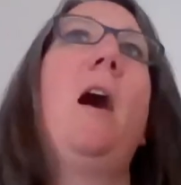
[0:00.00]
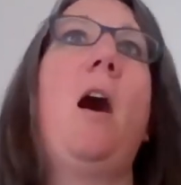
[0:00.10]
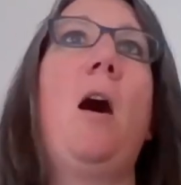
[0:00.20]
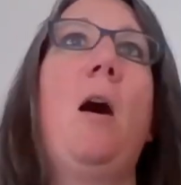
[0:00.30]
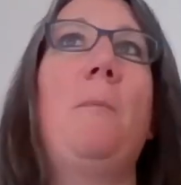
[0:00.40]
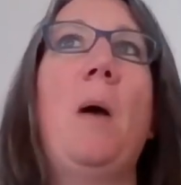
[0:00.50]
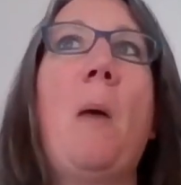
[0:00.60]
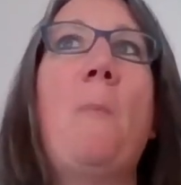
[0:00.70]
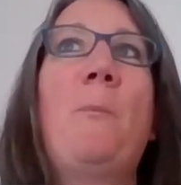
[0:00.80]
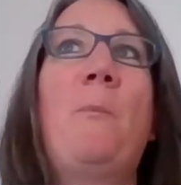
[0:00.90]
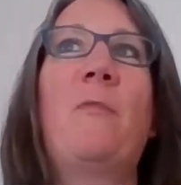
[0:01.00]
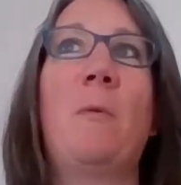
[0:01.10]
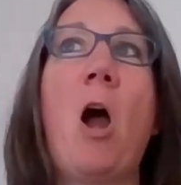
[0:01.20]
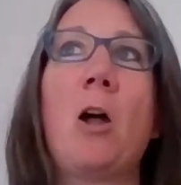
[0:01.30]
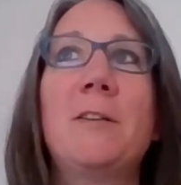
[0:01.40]
From
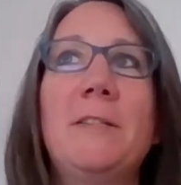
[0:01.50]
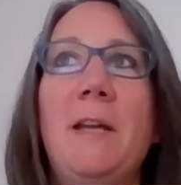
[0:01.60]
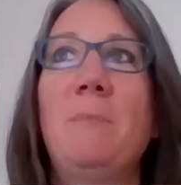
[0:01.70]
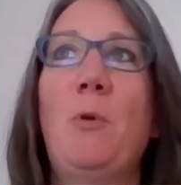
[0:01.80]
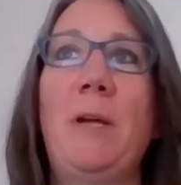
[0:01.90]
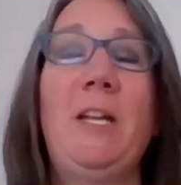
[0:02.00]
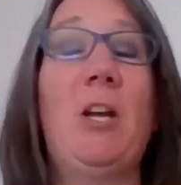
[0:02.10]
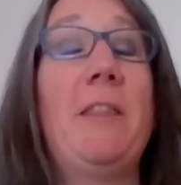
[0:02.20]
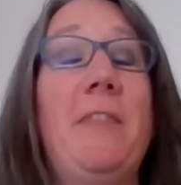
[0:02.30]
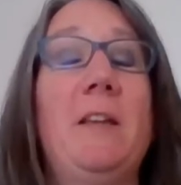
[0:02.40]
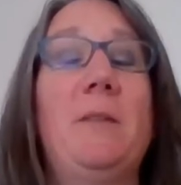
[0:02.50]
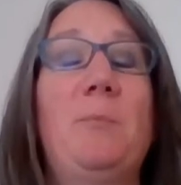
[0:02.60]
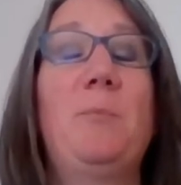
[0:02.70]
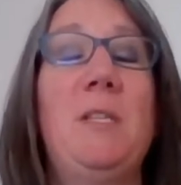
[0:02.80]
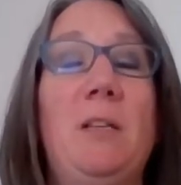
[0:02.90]
our standpoint here, I think
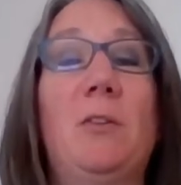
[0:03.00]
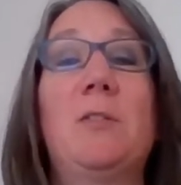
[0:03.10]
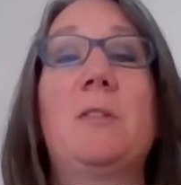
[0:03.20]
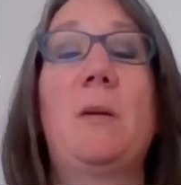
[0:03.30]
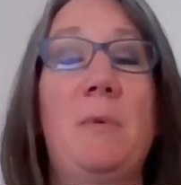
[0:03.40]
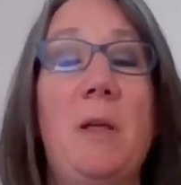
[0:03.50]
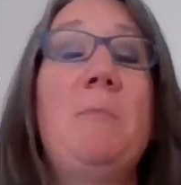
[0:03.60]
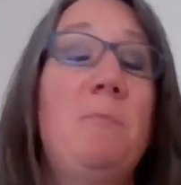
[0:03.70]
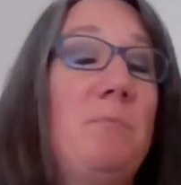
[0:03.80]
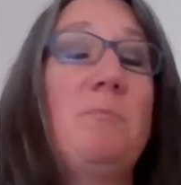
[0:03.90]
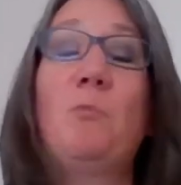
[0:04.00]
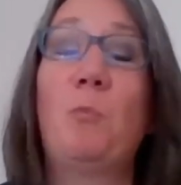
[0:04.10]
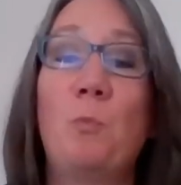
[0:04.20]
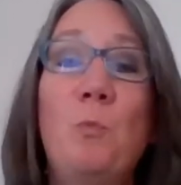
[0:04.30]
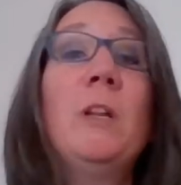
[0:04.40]
dealers
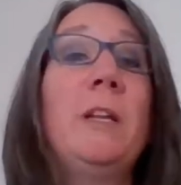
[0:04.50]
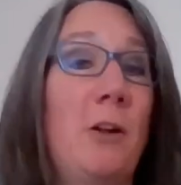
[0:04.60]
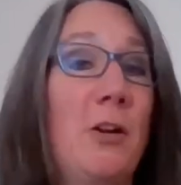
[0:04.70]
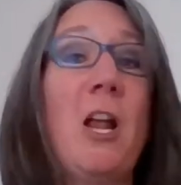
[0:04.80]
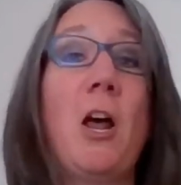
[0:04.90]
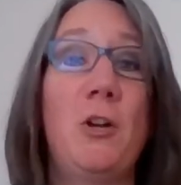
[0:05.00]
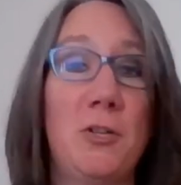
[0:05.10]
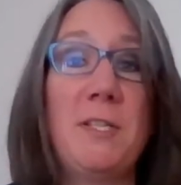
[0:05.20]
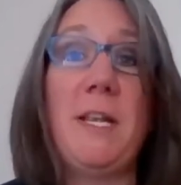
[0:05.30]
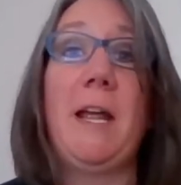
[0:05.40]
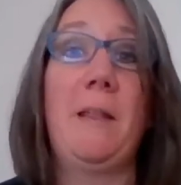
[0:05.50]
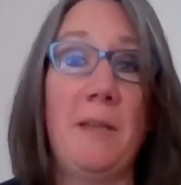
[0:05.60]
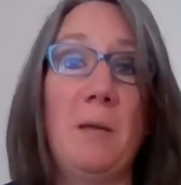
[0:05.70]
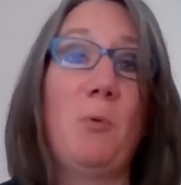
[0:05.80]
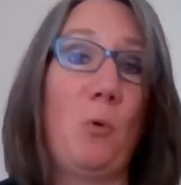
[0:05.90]
really are going to understand
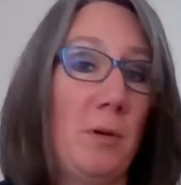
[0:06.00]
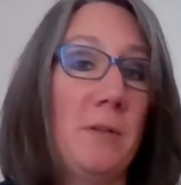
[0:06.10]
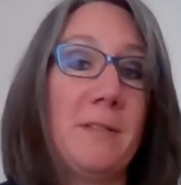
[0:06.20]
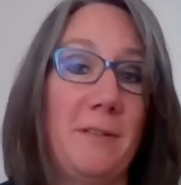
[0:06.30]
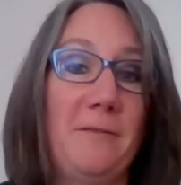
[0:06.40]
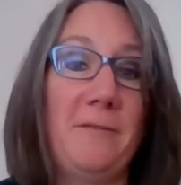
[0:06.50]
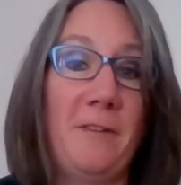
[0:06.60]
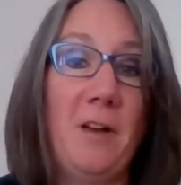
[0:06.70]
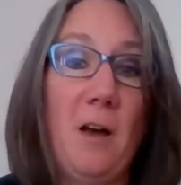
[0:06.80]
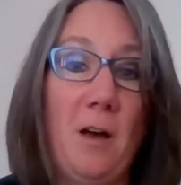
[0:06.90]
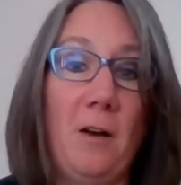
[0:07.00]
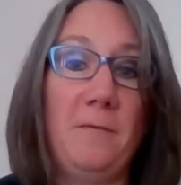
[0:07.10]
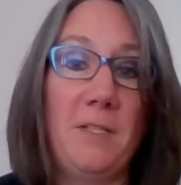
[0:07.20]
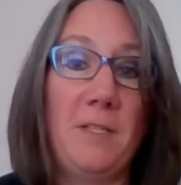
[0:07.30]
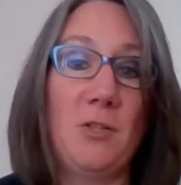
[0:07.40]
the importance
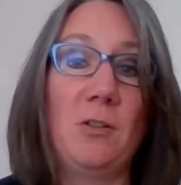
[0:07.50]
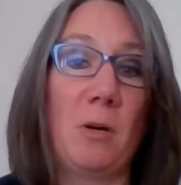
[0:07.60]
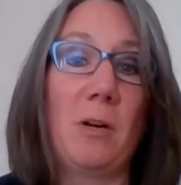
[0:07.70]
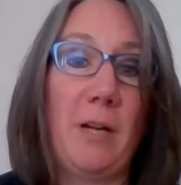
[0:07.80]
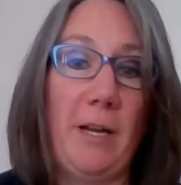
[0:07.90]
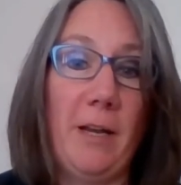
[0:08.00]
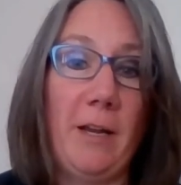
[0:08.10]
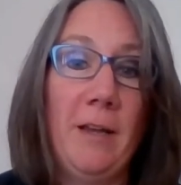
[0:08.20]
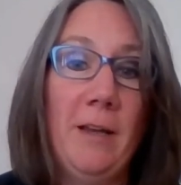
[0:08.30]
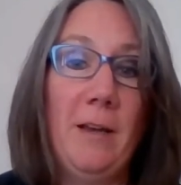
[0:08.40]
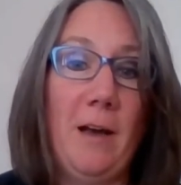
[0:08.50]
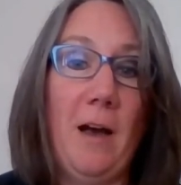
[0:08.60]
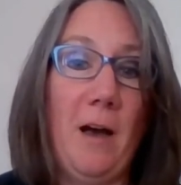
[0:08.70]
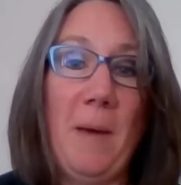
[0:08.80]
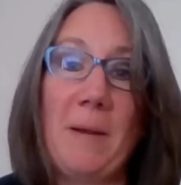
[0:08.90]
of digital marketing,
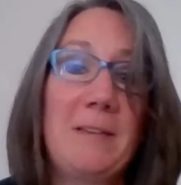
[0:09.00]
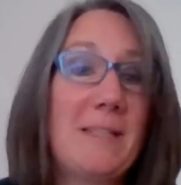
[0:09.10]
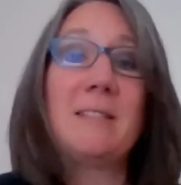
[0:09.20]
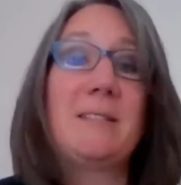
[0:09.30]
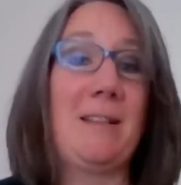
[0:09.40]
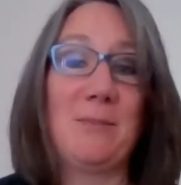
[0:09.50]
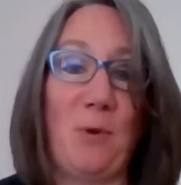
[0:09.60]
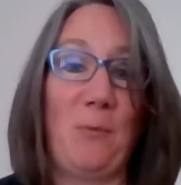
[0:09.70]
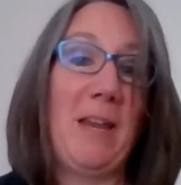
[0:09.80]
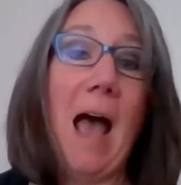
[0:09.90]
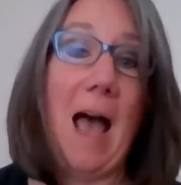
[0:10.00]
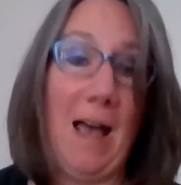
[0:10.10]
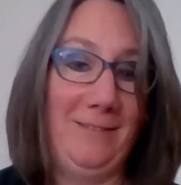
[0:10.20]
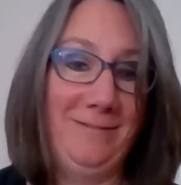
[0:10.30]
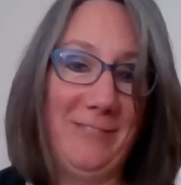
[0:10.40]
because that's what we
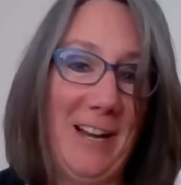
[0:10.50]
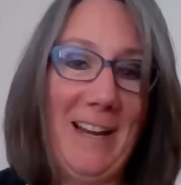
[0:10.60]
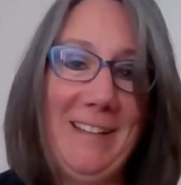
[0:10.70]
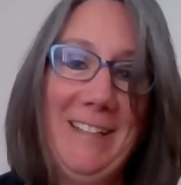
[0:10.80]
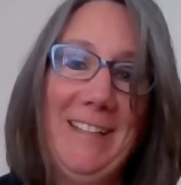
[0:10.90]
got, right?